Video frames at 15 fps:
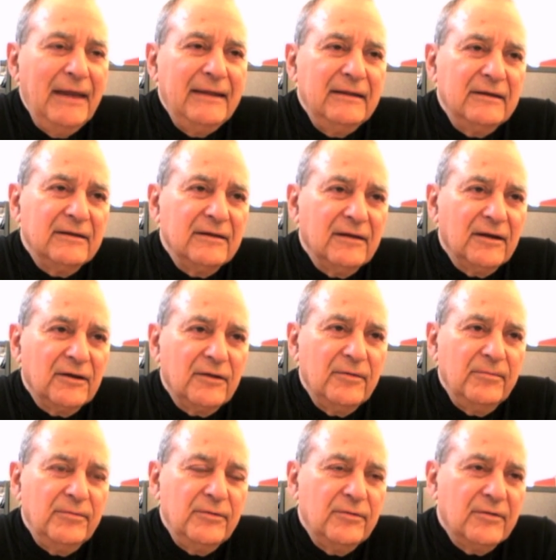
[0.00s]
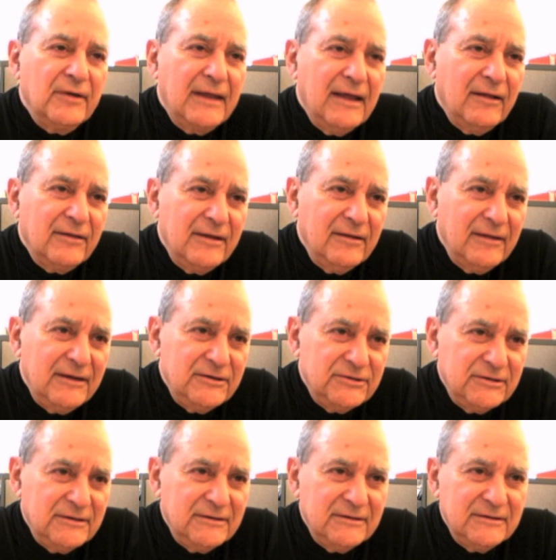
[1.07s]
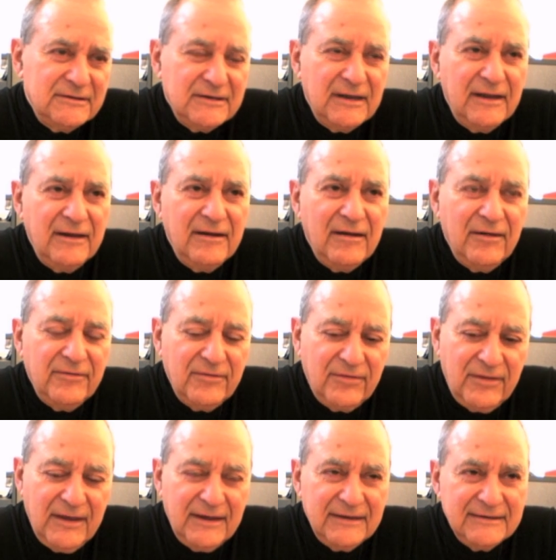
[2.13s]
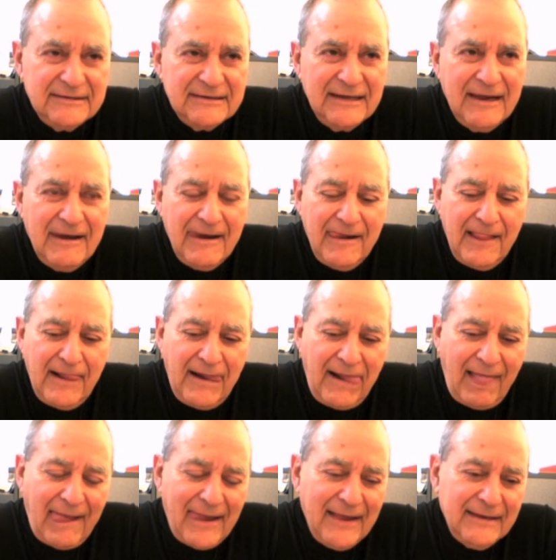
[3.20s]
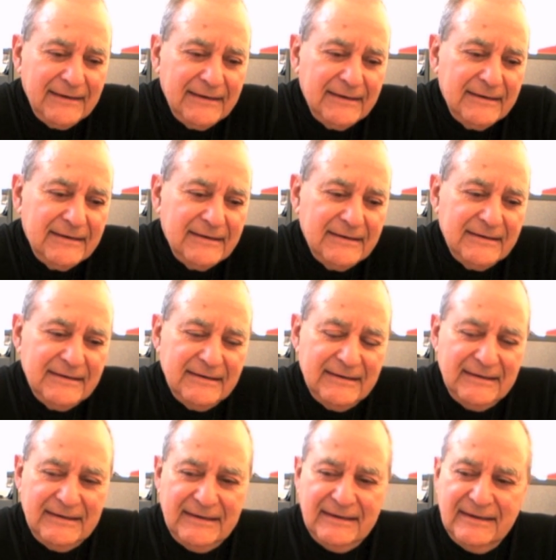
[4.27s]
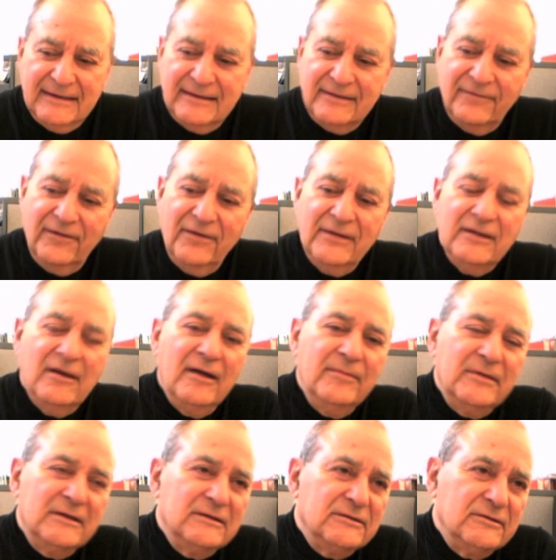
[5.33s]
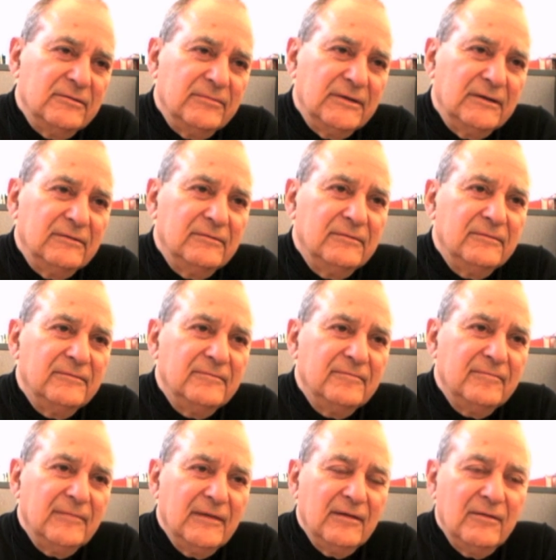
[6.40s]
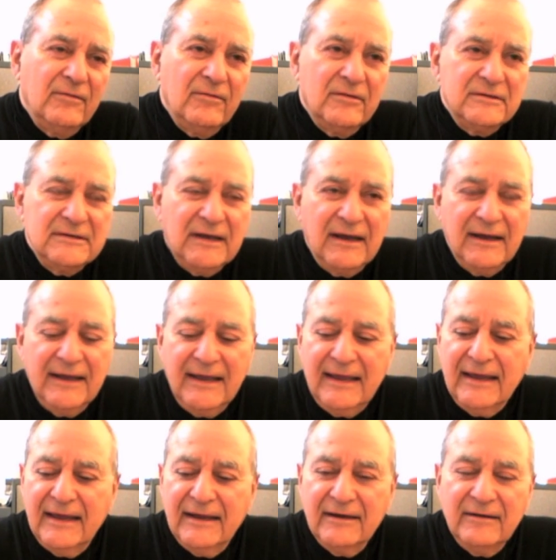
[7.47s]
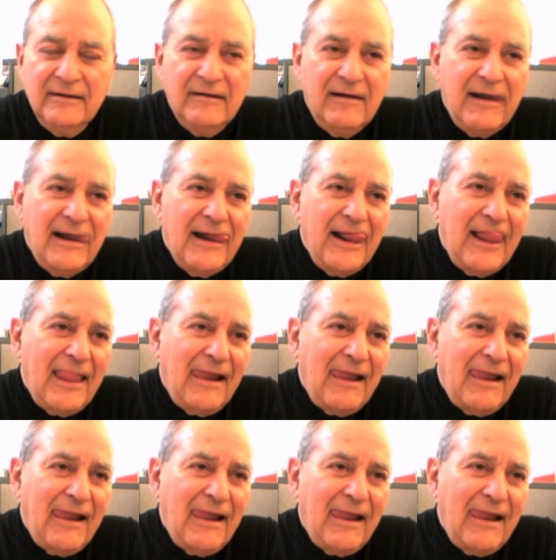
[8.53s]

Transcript: dependent on computer calculations and other things, and they're very time consuming. Whereas I can